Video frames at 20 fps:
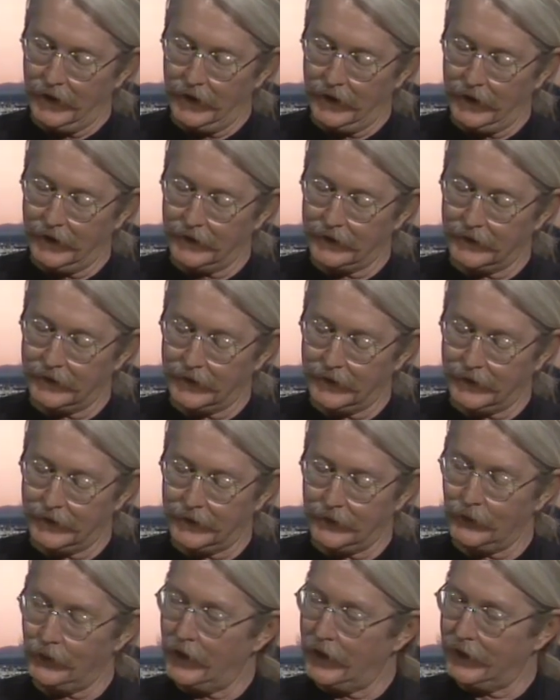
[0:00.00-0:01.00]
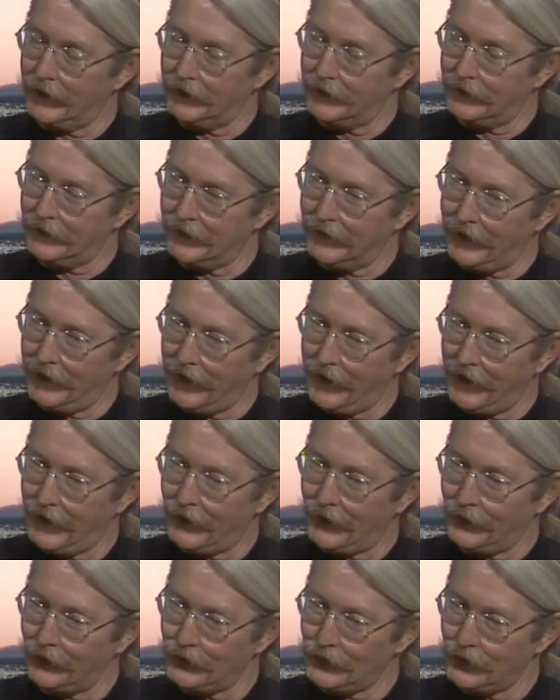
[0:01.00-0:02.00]
and
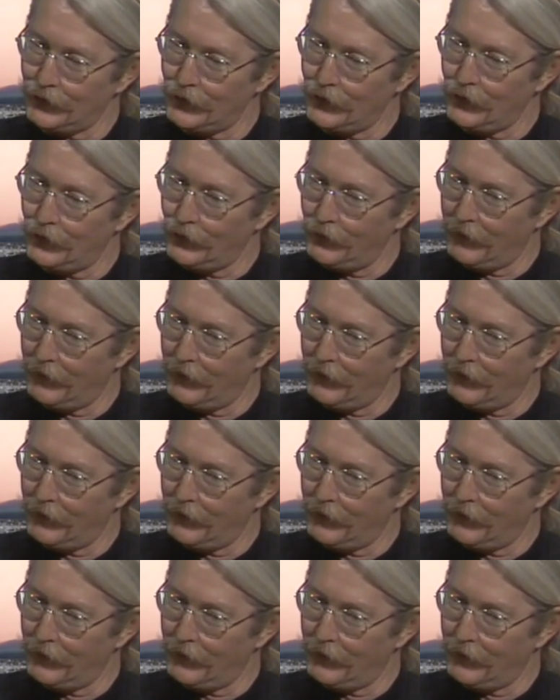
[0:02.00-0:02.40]
how you